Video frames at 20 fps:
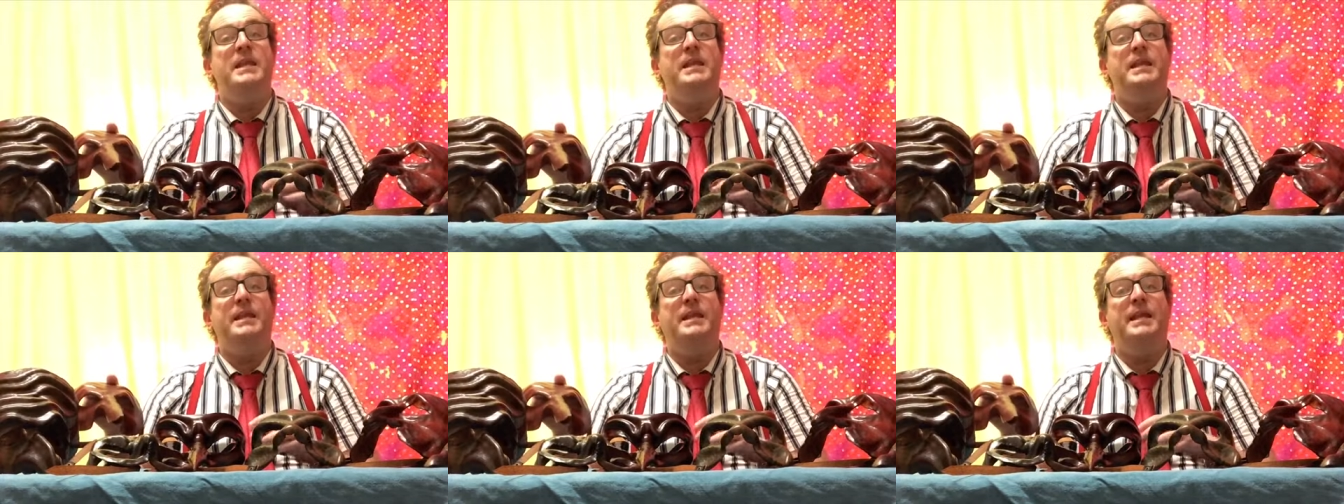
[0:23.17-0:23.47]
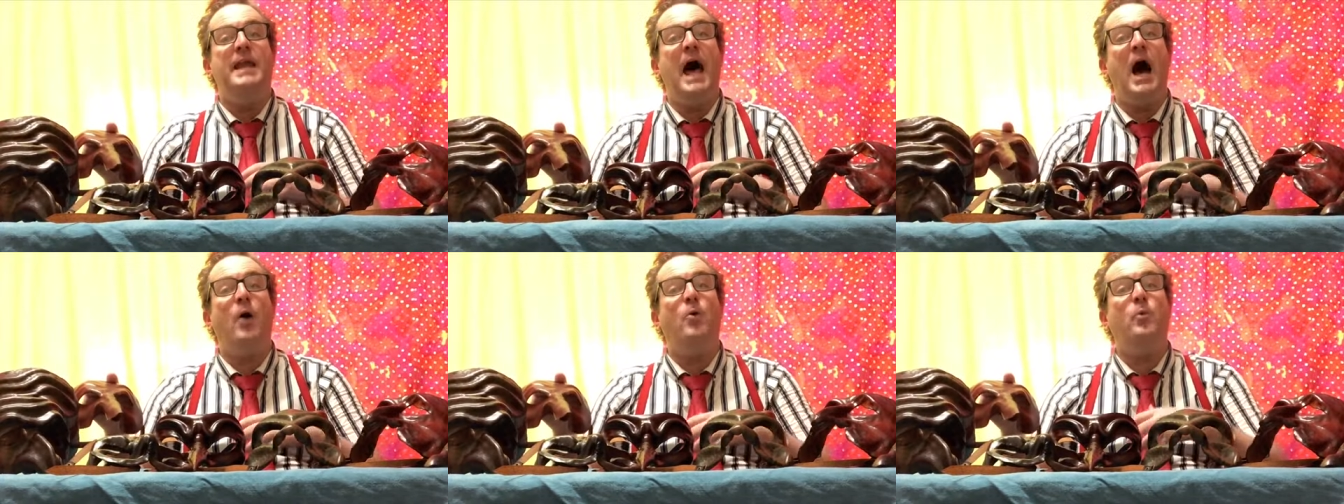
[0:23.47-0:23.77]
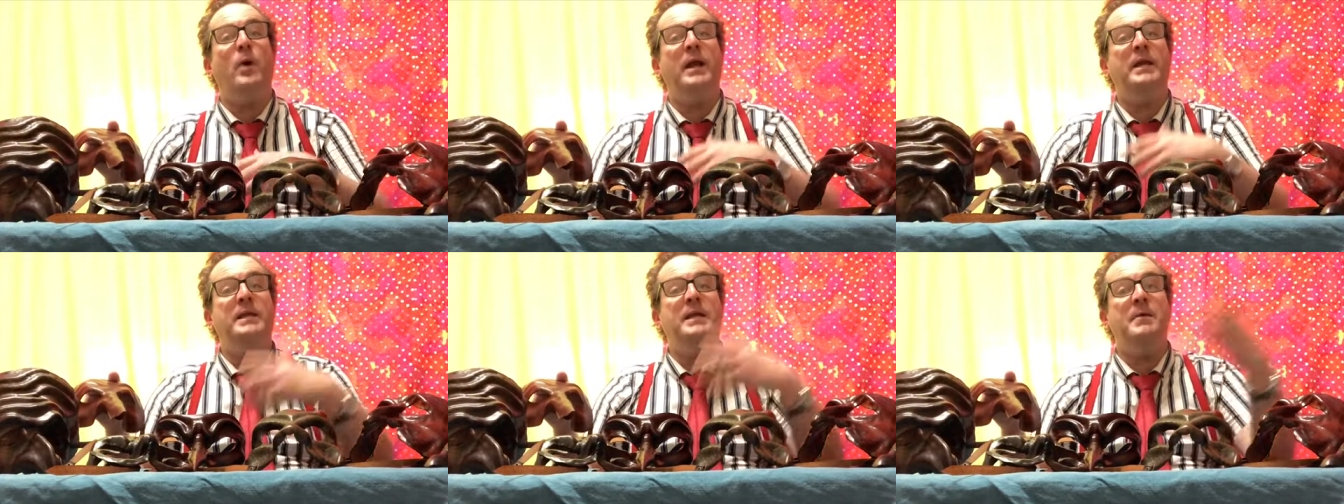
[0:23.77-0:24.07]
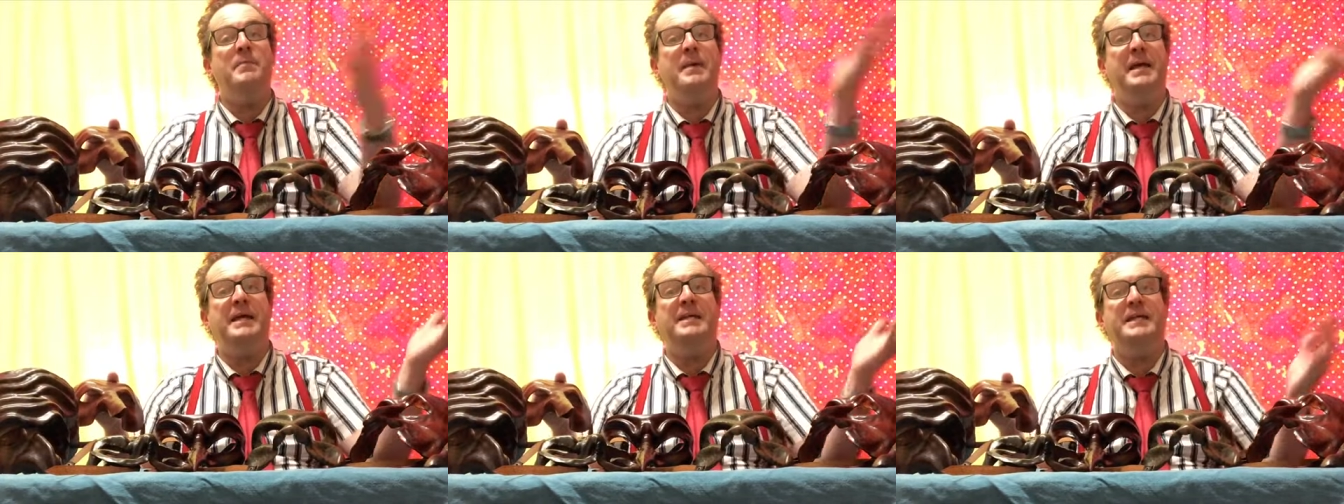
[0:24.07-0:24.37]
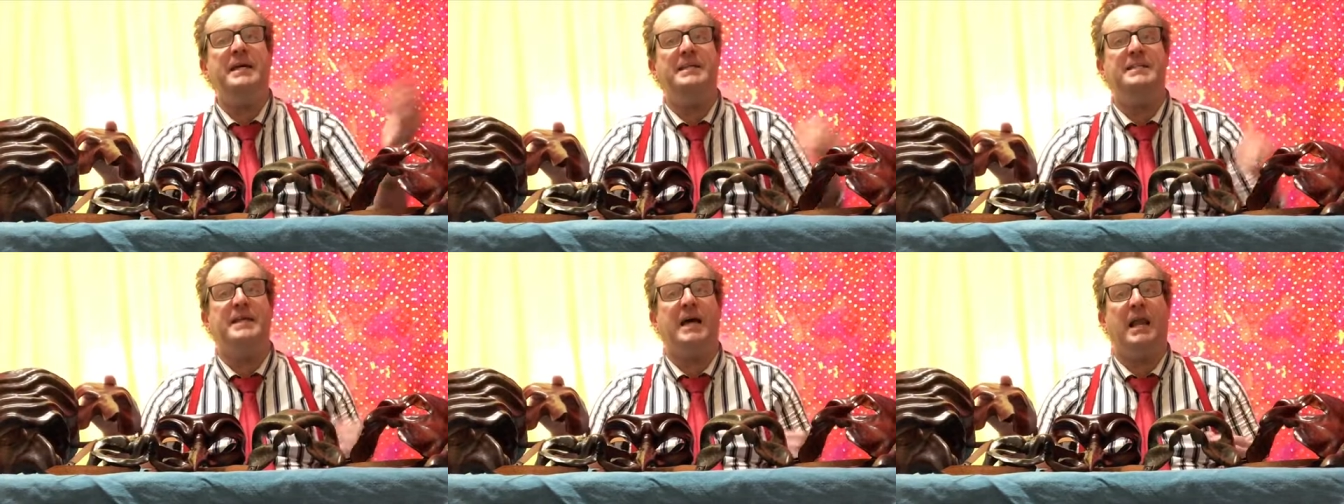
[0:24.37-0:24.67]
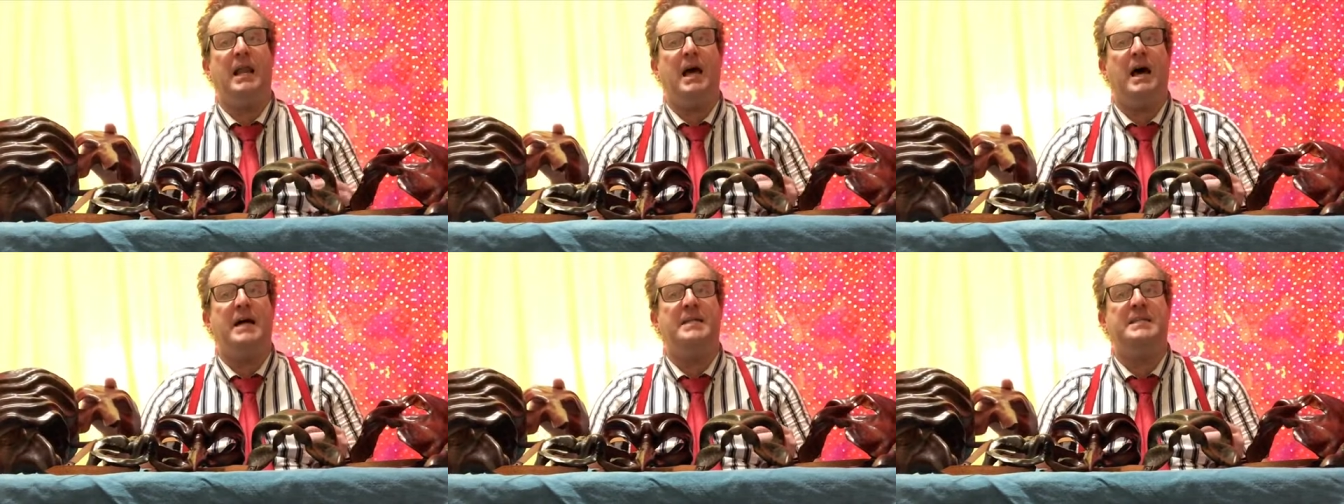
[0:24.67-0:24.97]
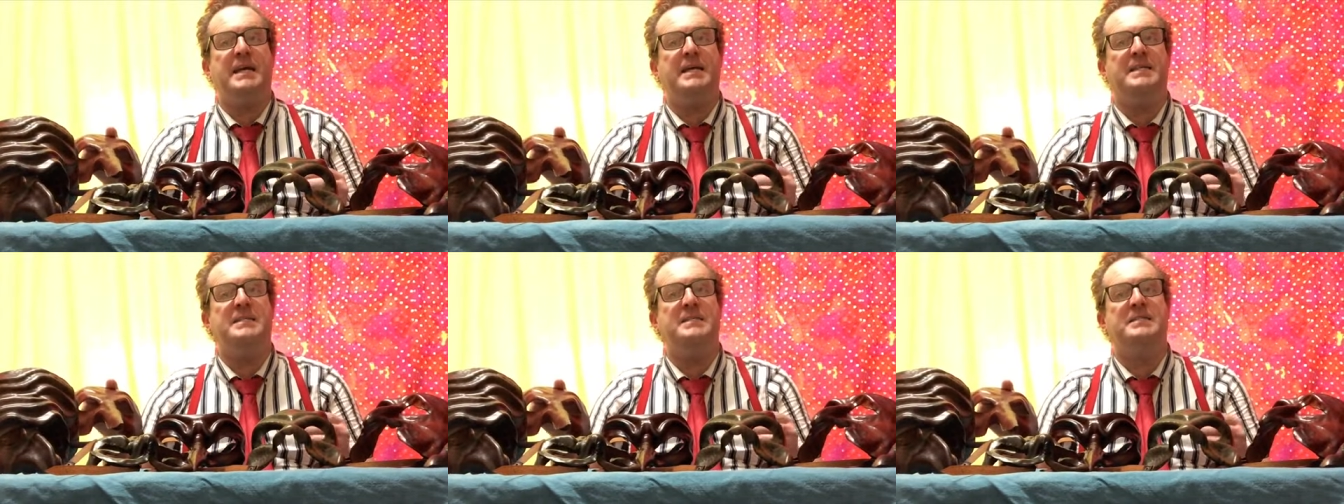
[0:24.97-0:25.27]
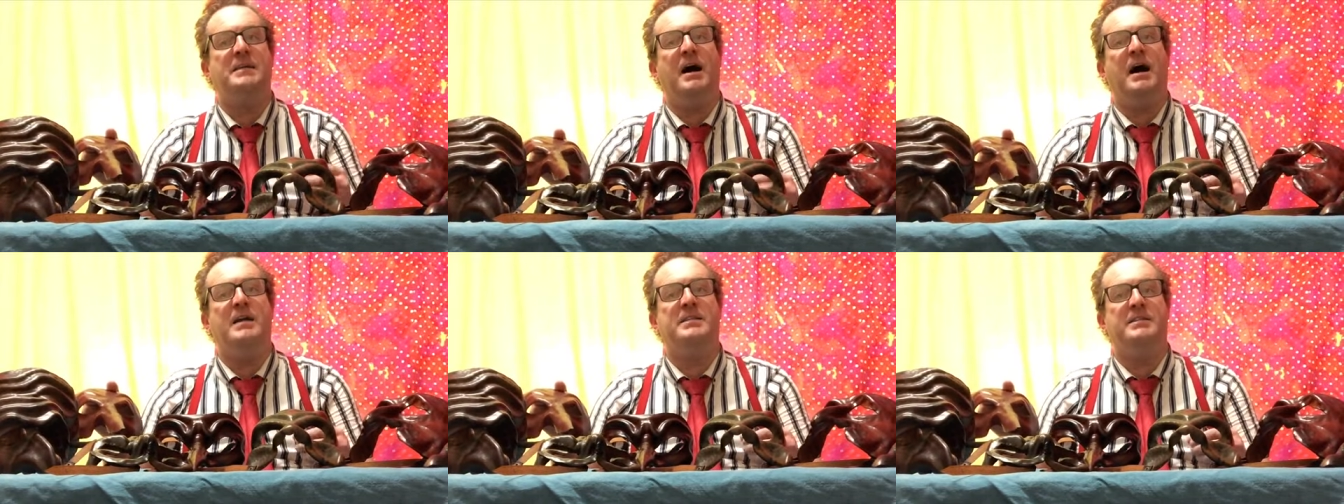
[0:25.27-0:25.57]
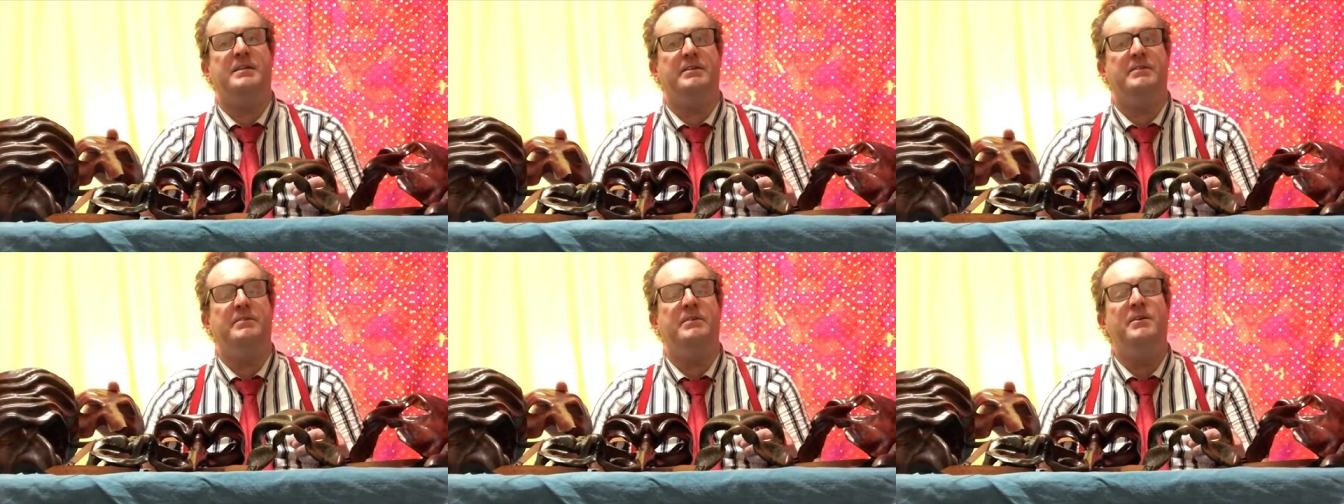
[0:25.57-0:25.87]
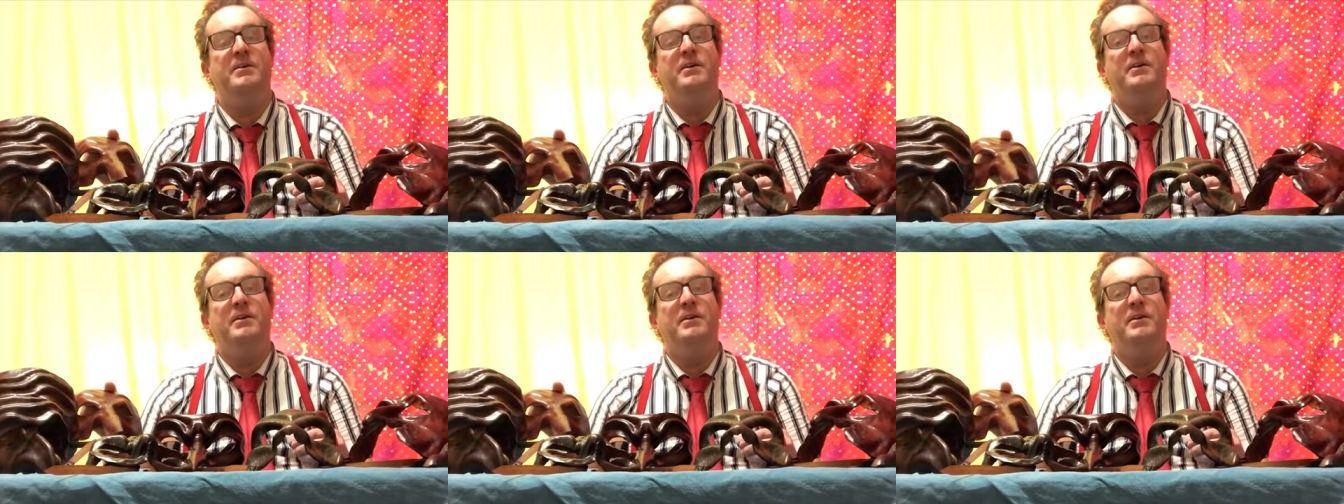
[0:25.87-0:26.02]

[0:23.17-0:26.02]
Now, when Commedia dell'Arte started,